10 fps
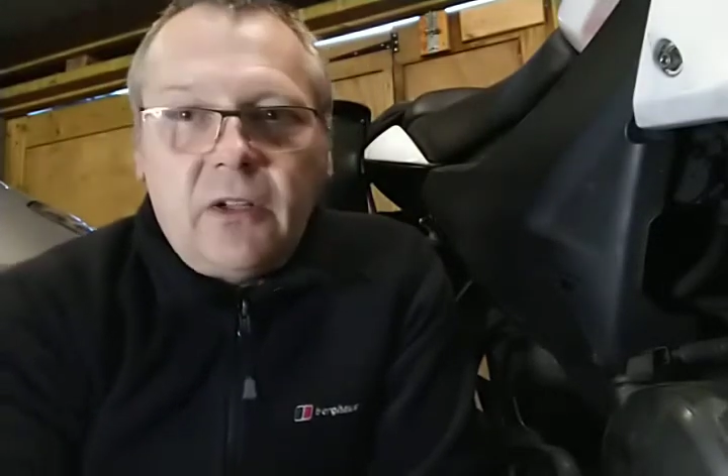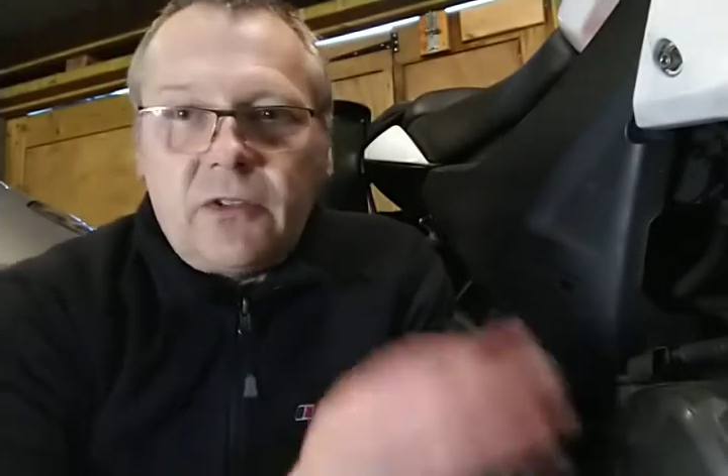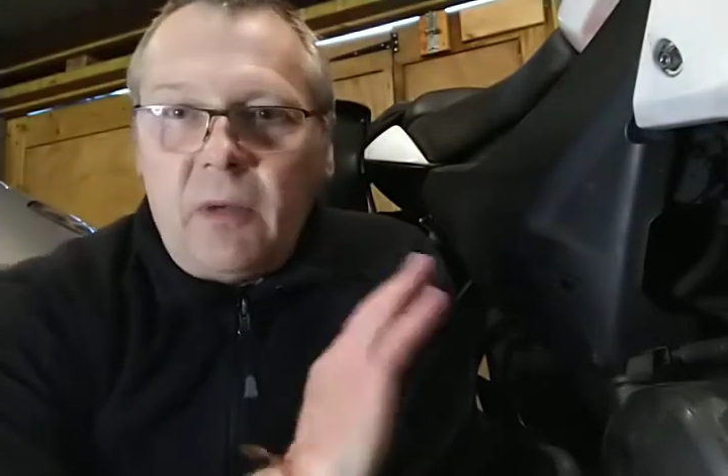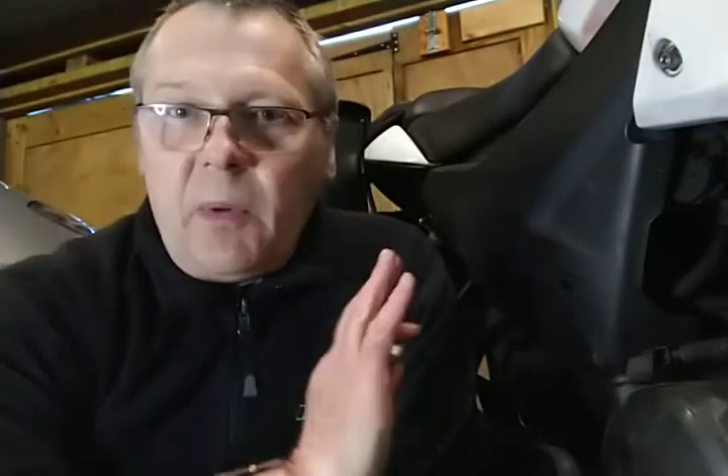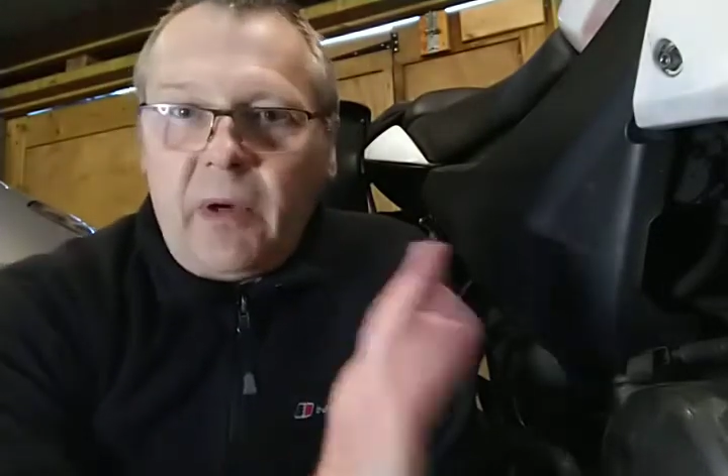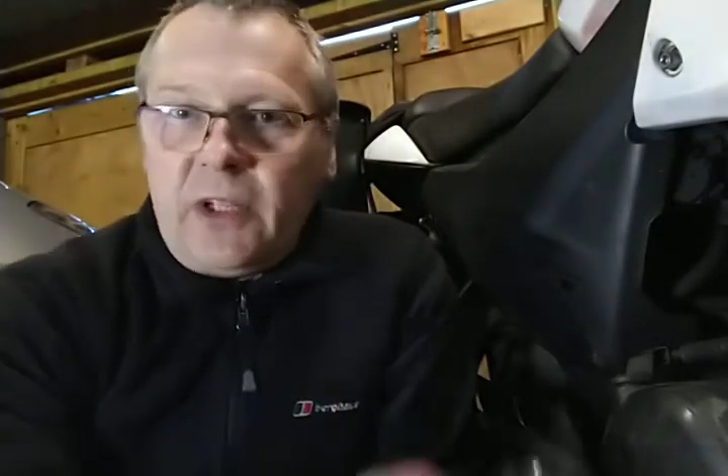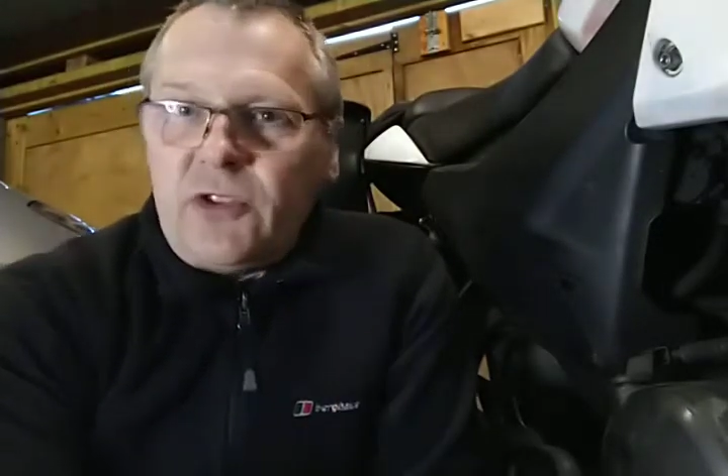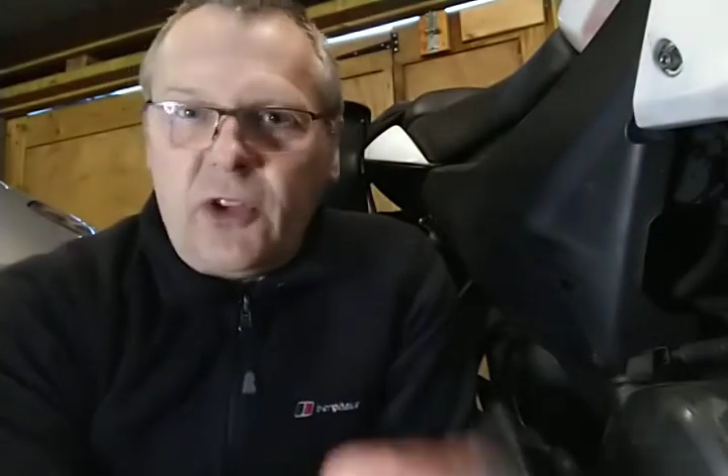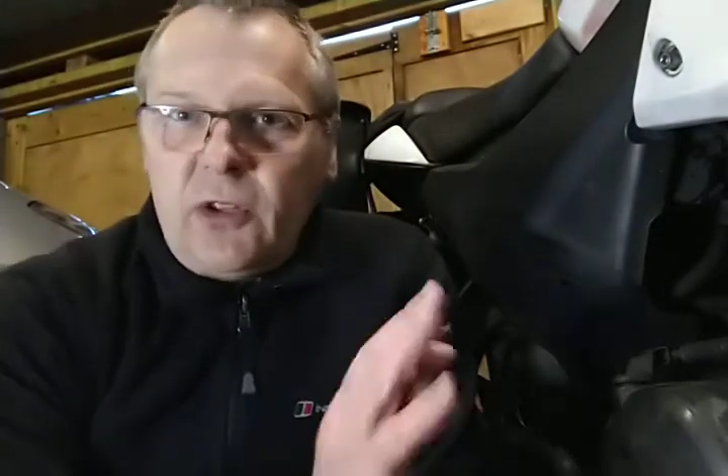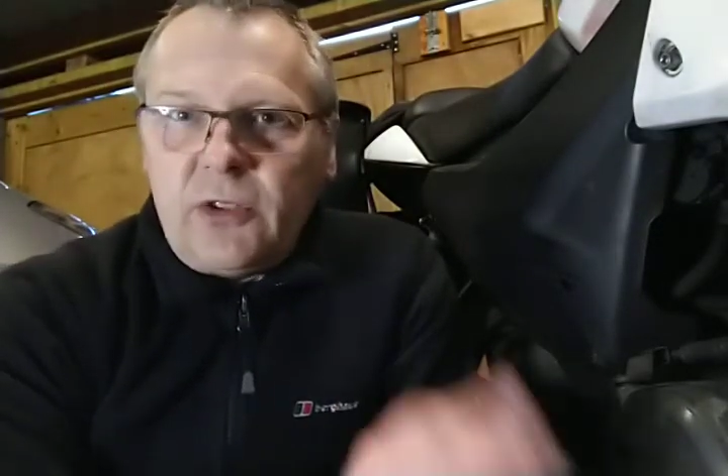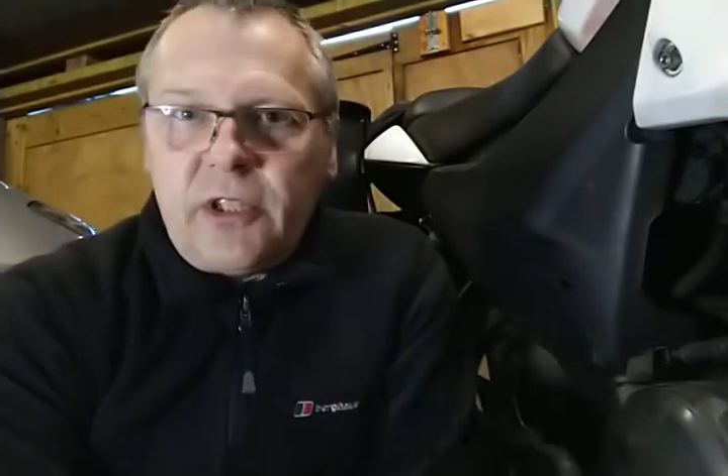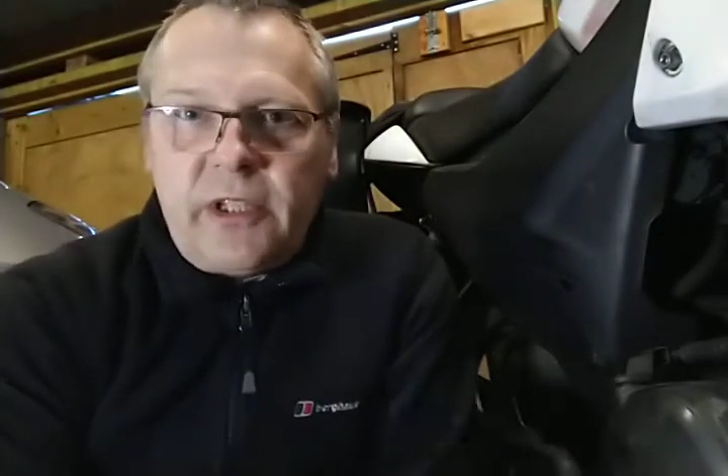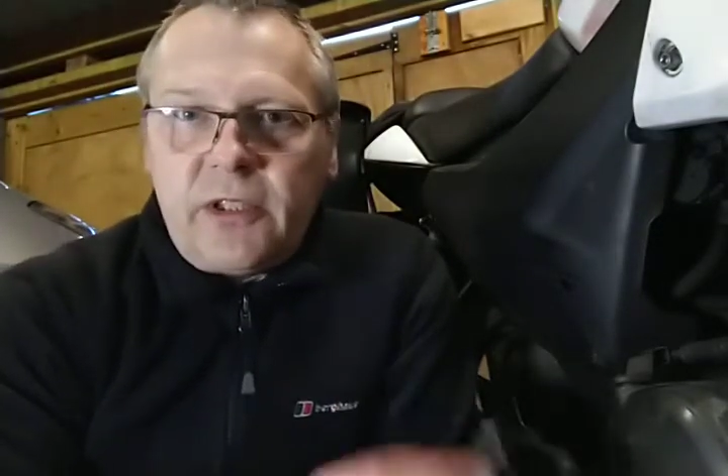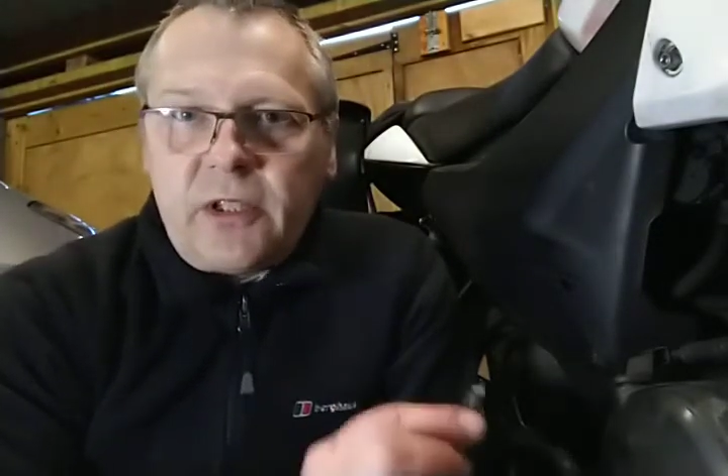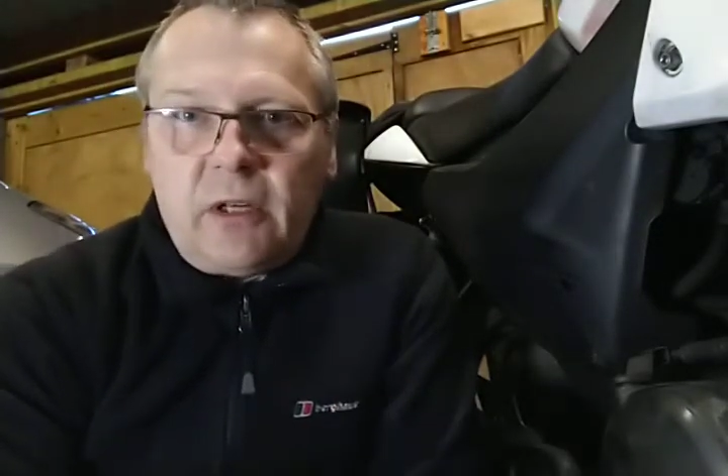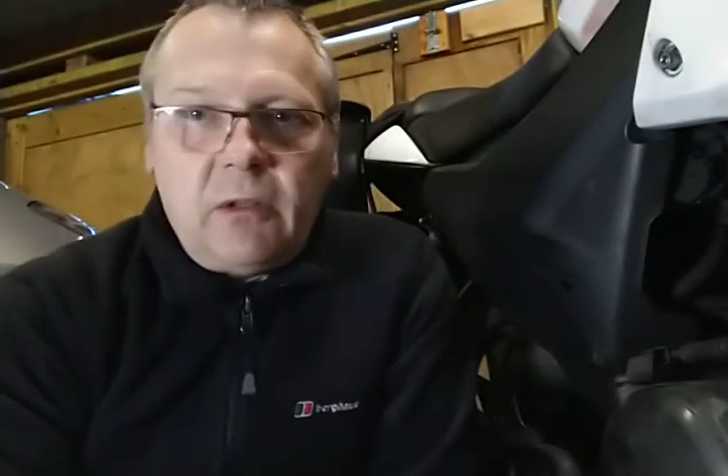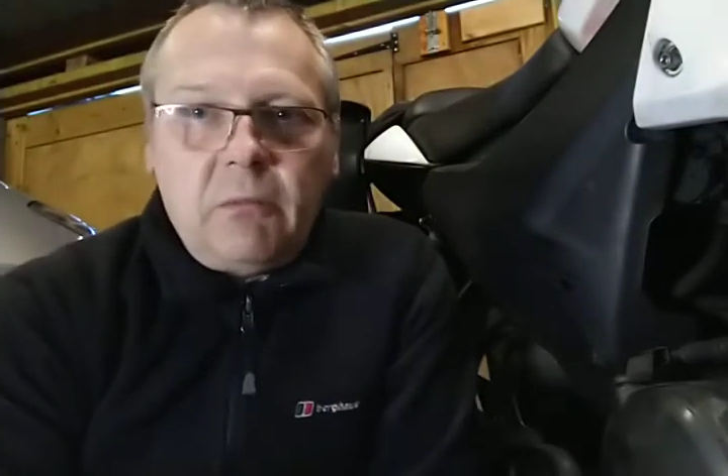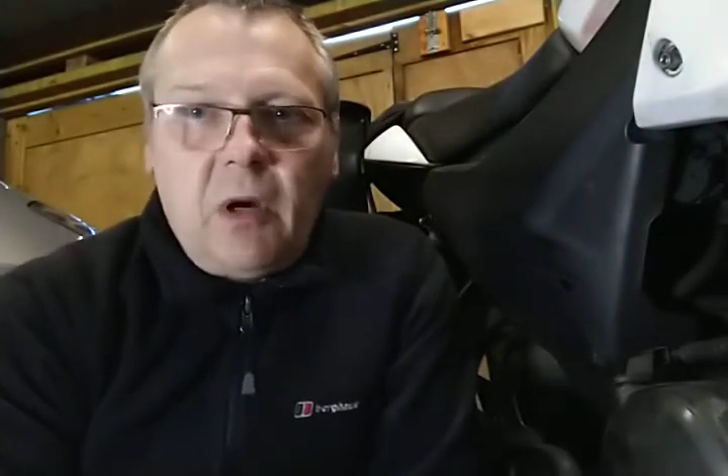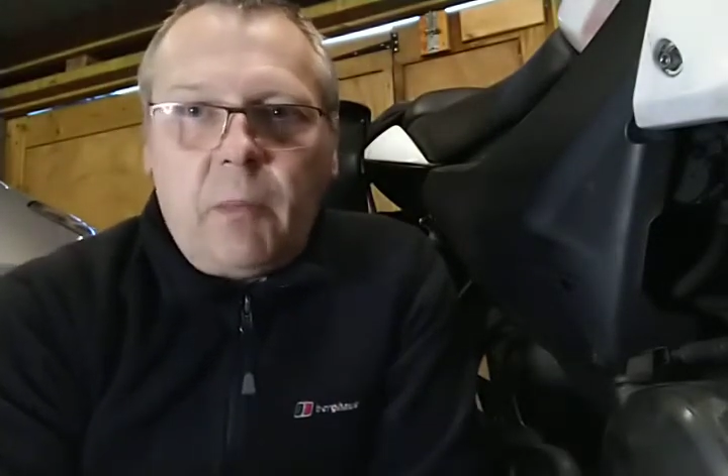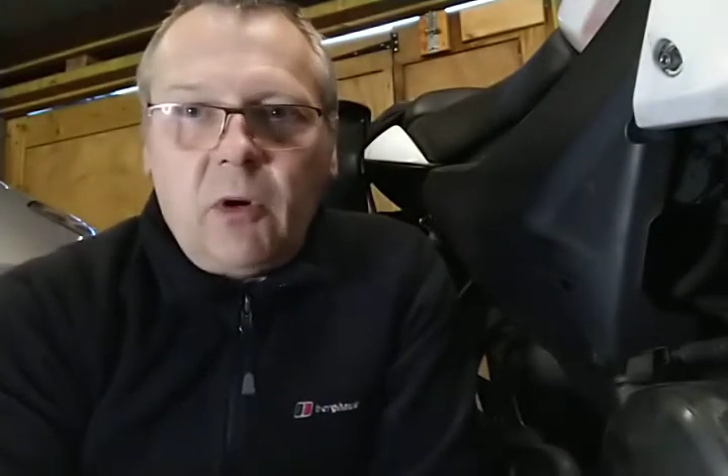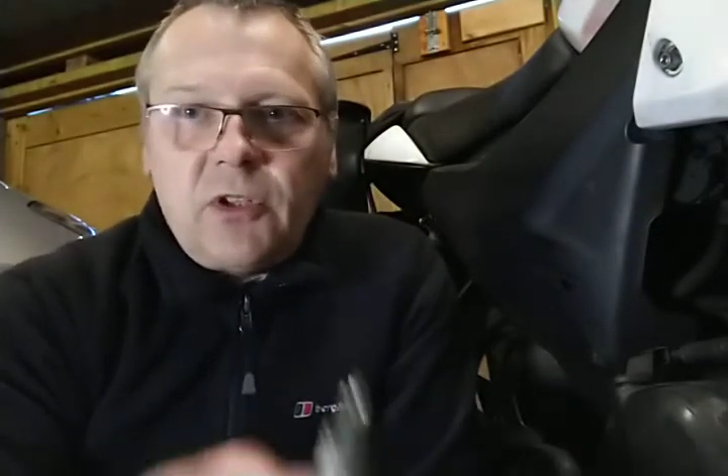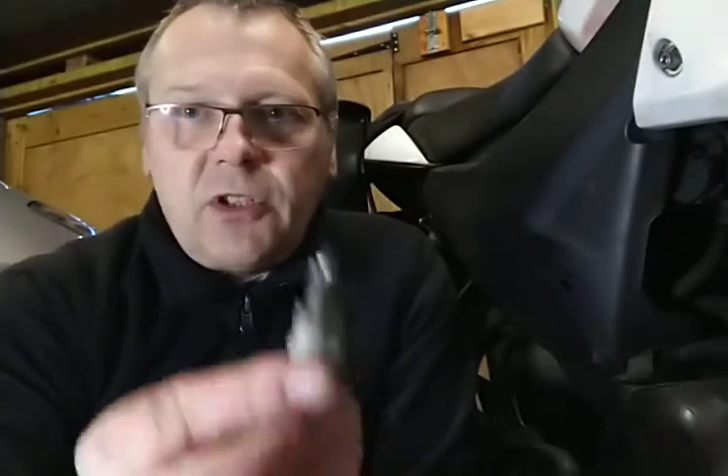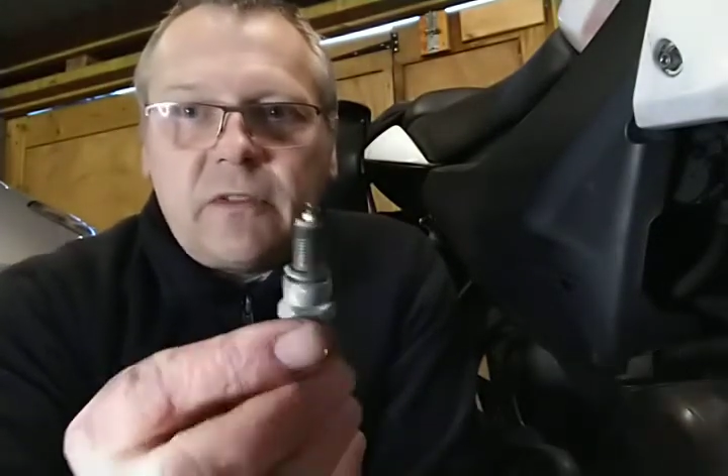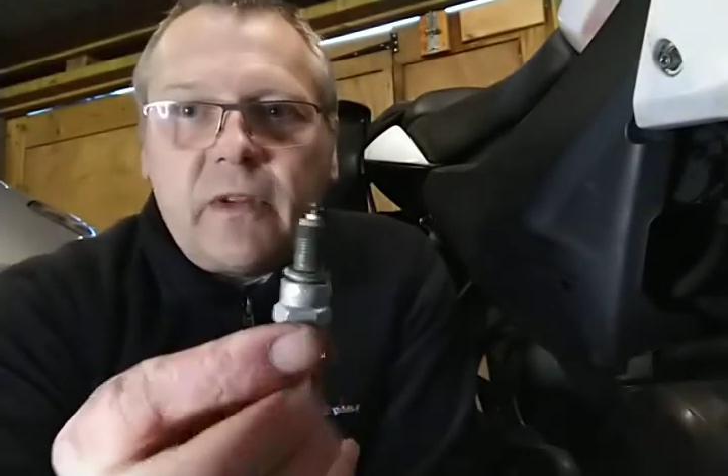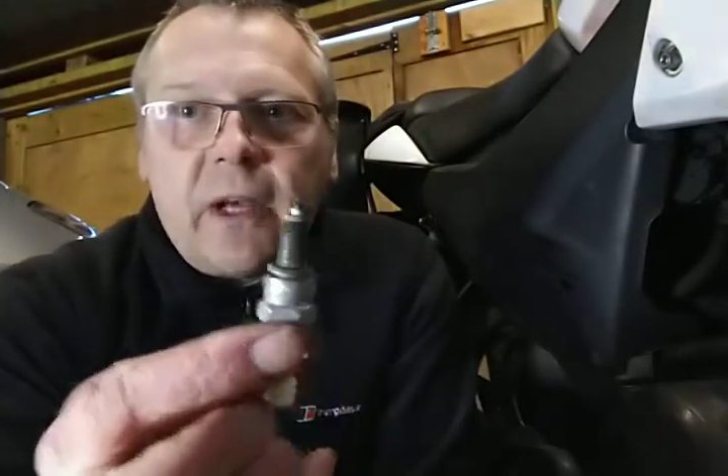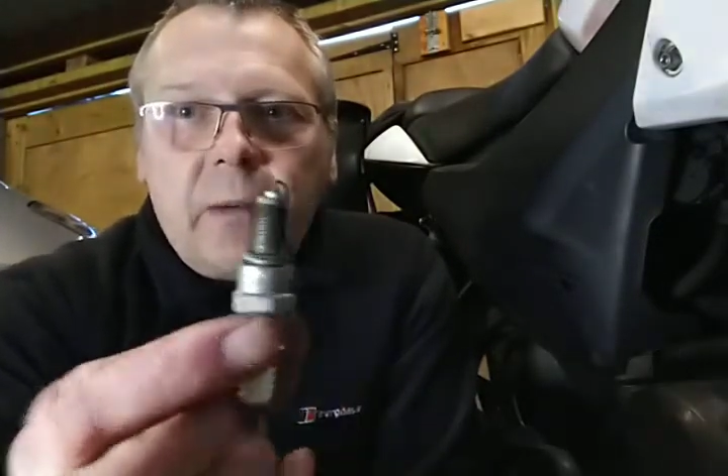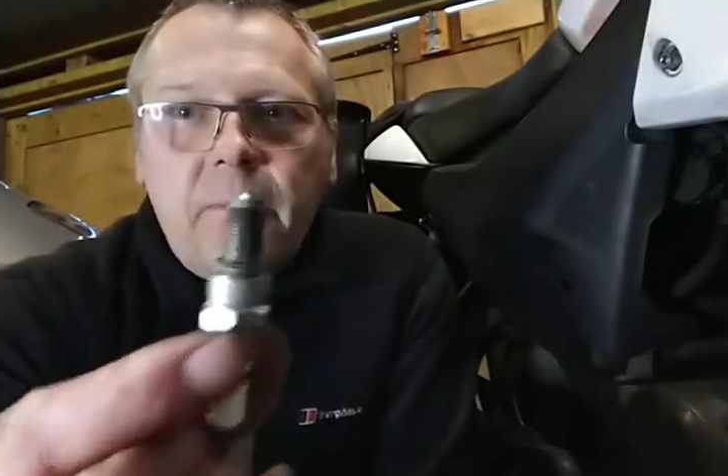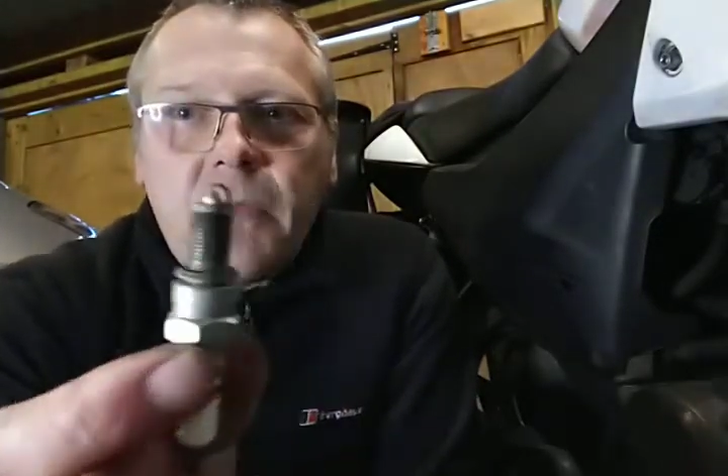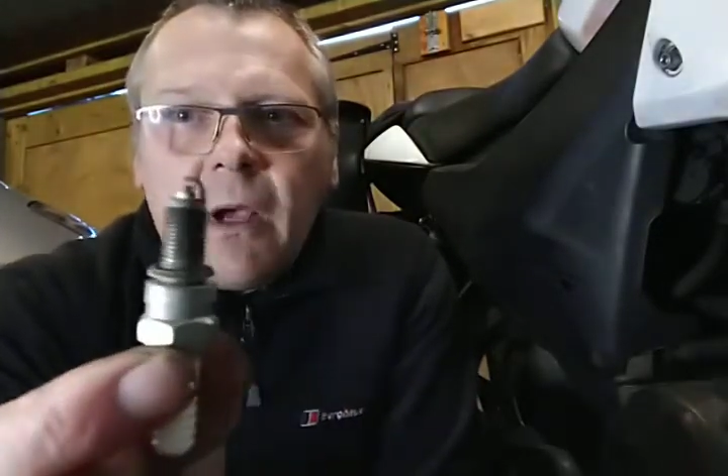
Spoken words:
So the bike's dirty, so apologies for that.